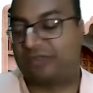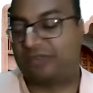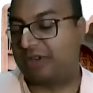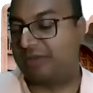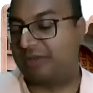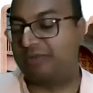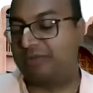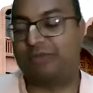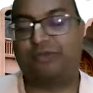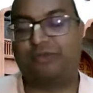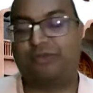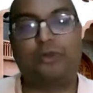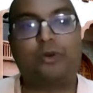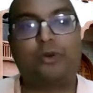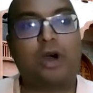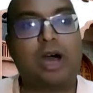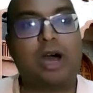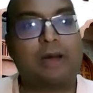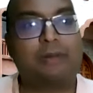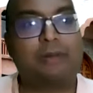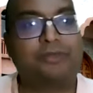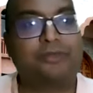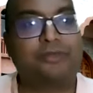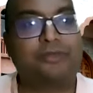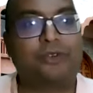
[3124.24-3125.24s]
From the
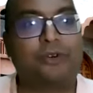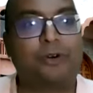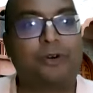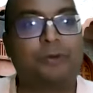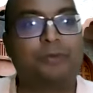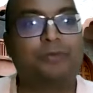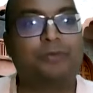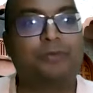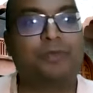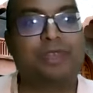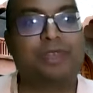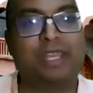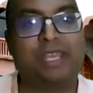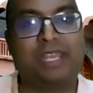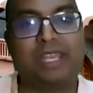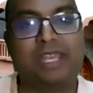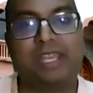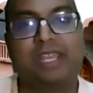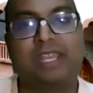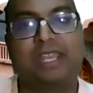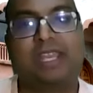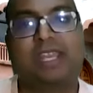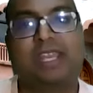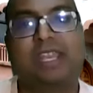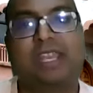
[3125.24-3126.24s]
four-armed form,
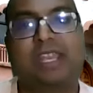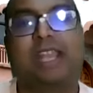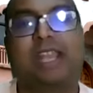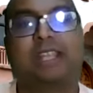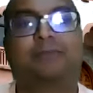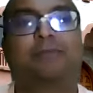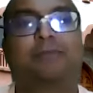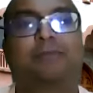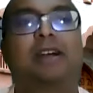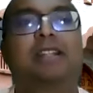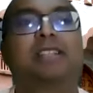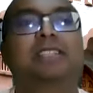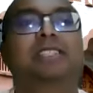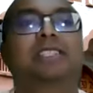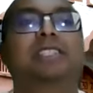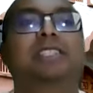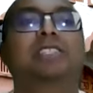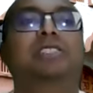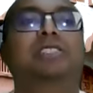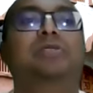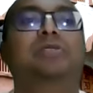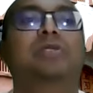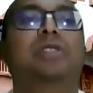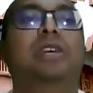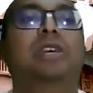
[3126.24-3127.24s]
he expands
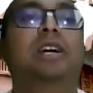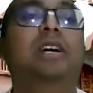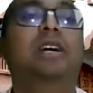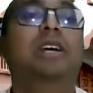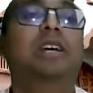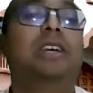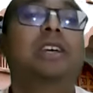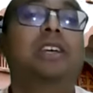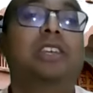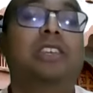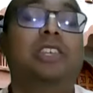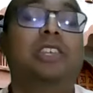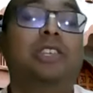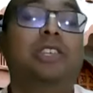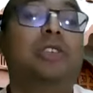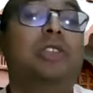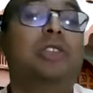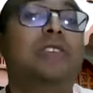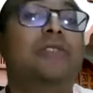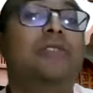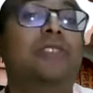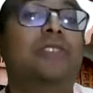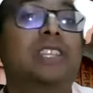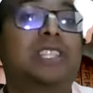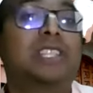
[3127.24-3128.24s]
into the
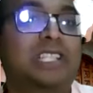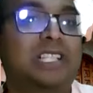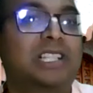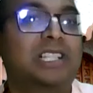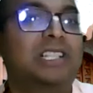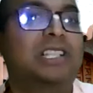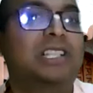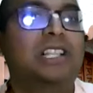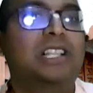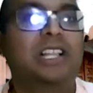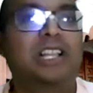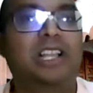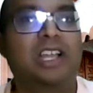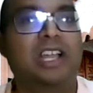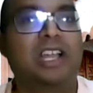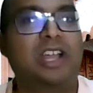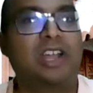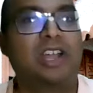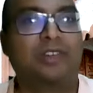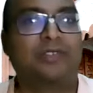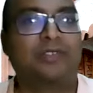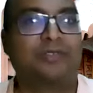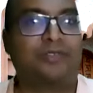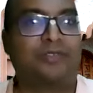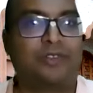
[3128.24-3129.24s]
universal
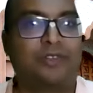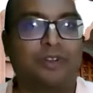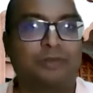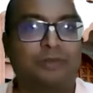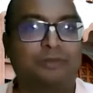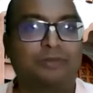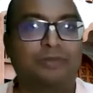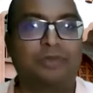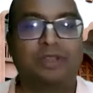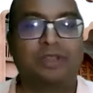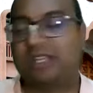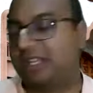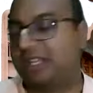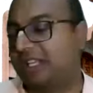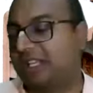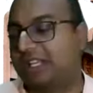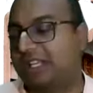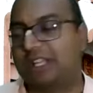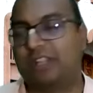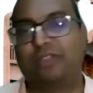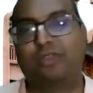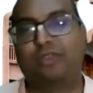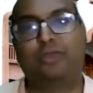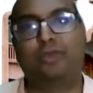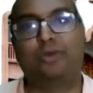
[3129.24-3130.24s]
form.
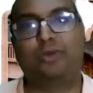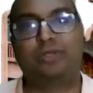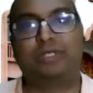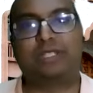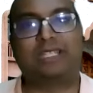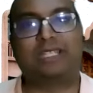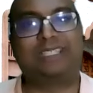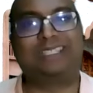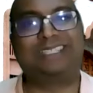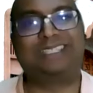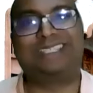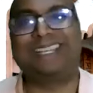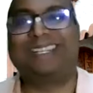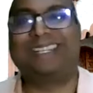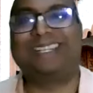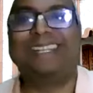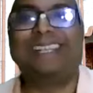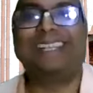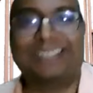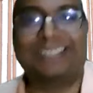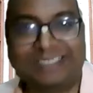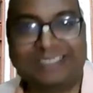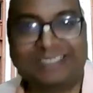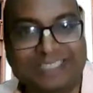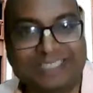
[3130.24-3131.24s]
Those are
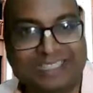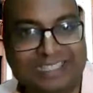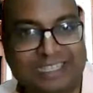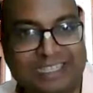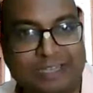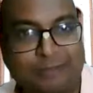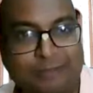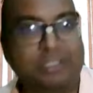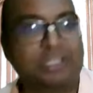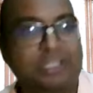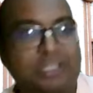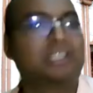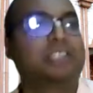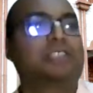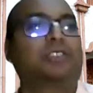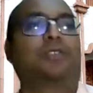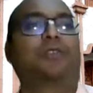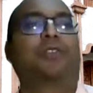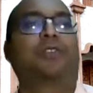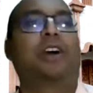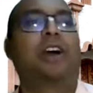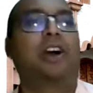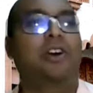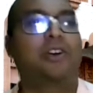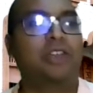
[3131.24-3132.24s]
technical descriptions
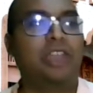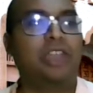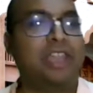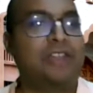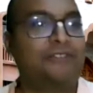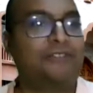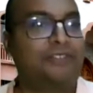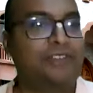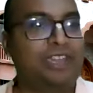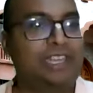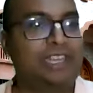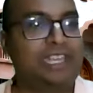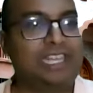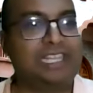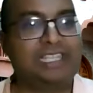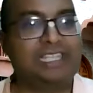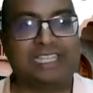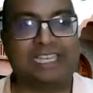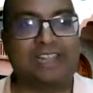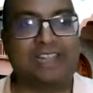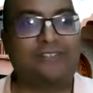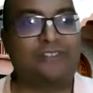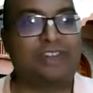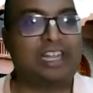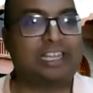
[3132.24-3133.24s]
of how each
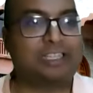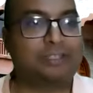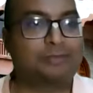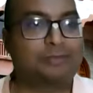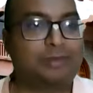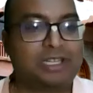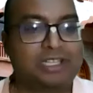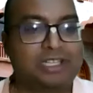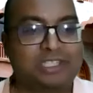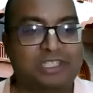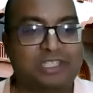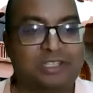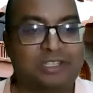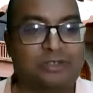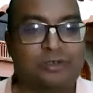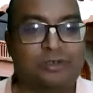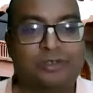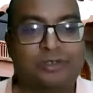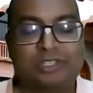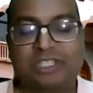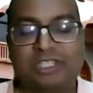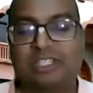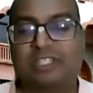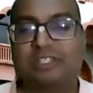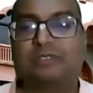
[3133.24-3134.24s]
and every expansion
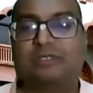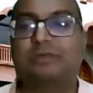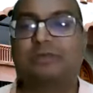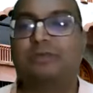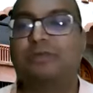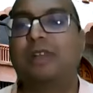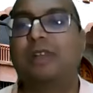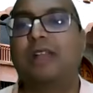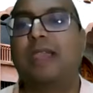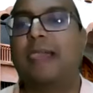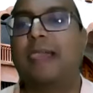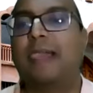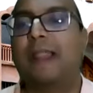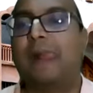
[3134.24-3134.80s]
goes into.